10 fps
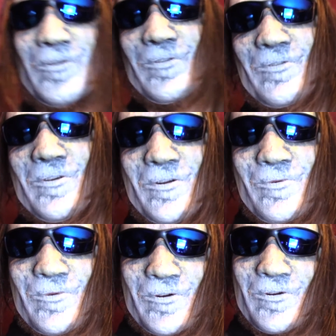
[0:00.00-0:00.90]
I said,
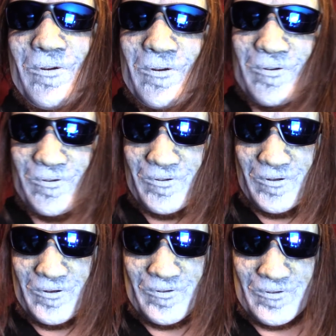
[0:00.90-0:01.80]
I've been
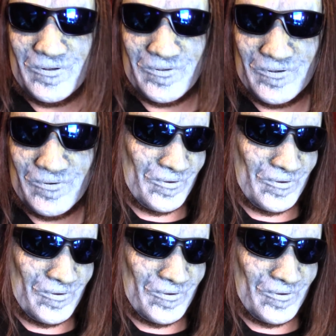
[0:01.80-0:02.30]
sick lately.